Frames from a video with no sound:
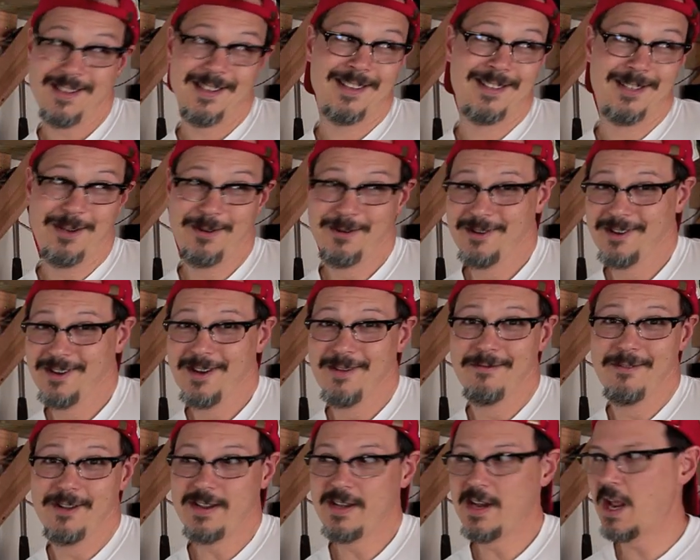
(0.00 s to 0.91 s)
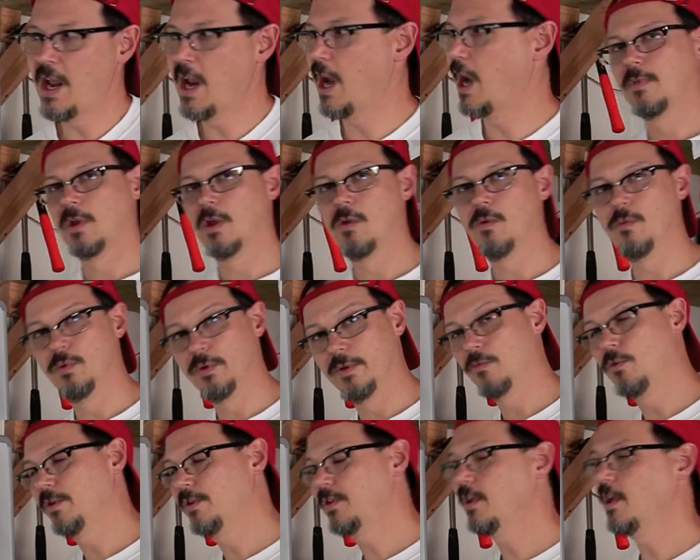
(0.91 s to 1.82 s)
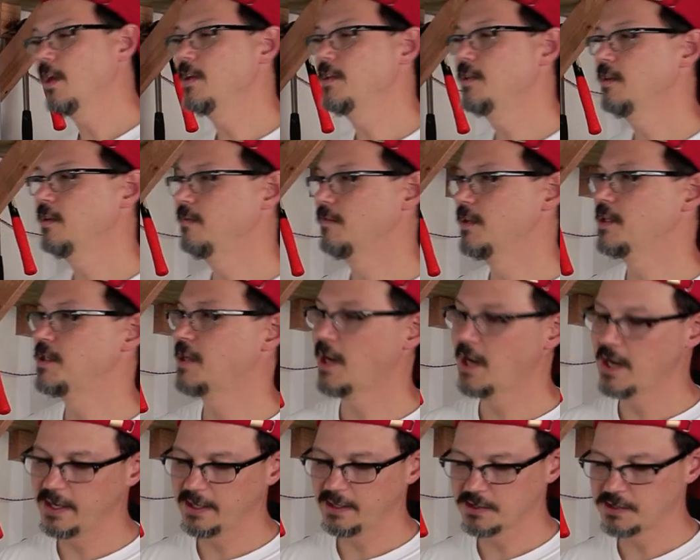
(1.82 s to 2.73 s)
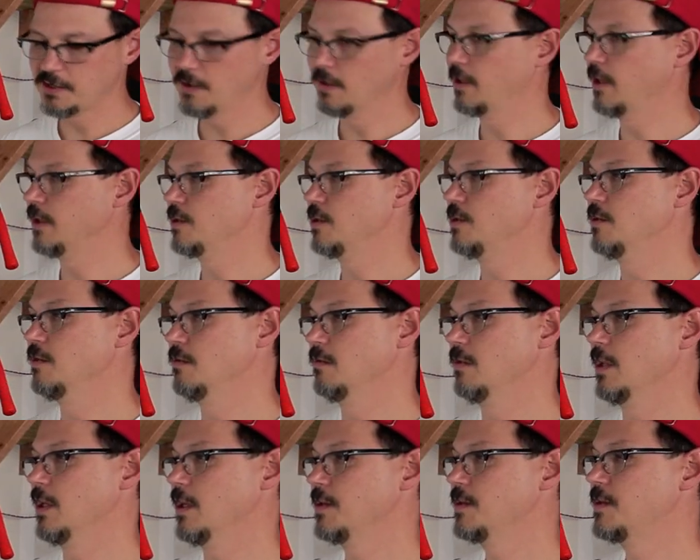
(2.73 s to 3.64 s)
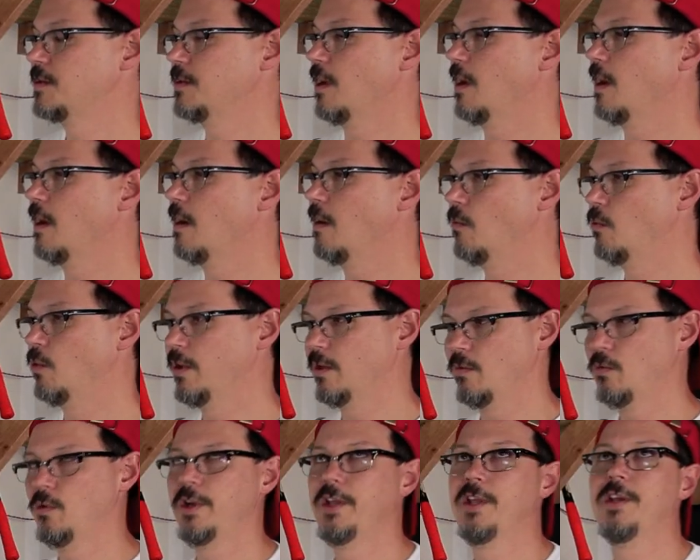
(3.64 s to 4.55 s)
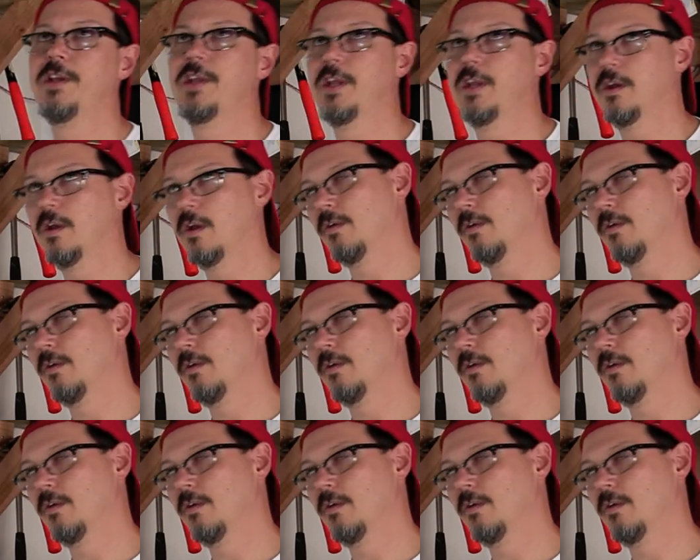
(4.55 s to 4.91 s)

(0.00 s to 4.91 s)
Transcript: I do it every day. W with the idea of designing a circuit to do this, uh, what, what, do you need?